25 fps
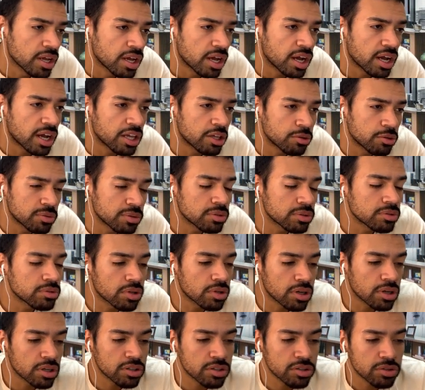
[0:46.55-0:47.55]
I will
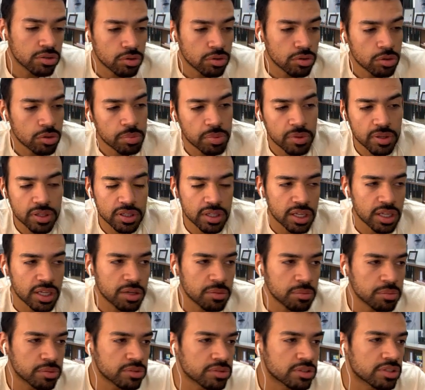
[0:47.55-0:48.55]
not open
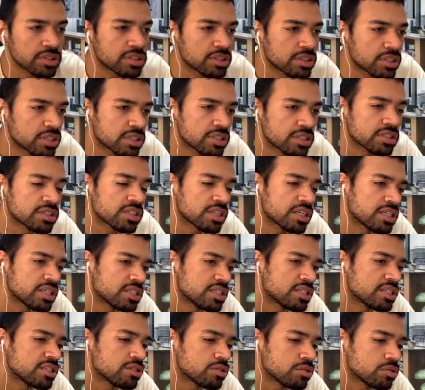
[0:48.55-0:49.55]
any positions
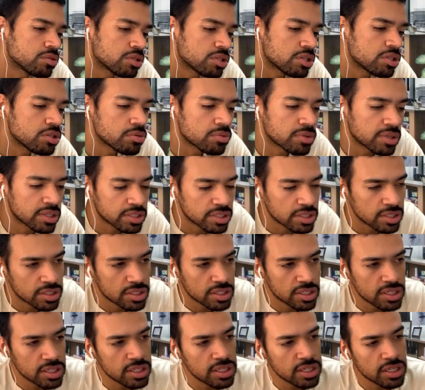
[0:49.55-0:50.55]
in
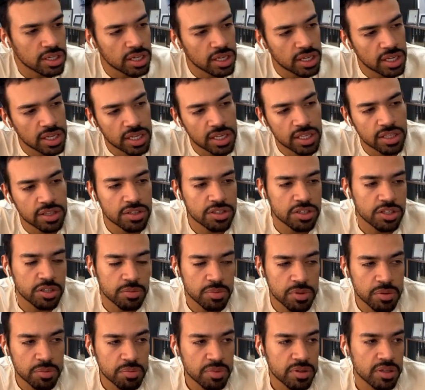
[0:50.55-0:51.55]
USD and
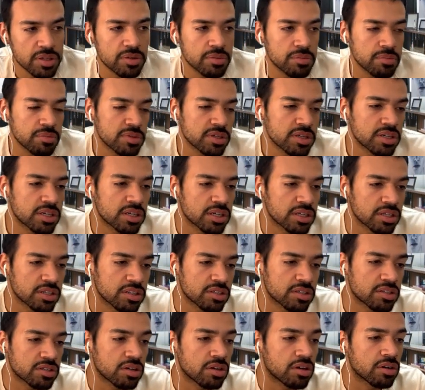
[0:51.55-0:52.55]
GBP
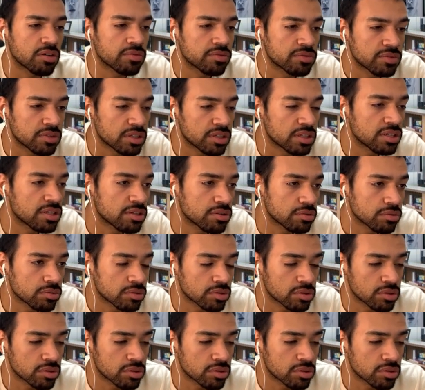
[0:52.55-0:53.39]
because of the news.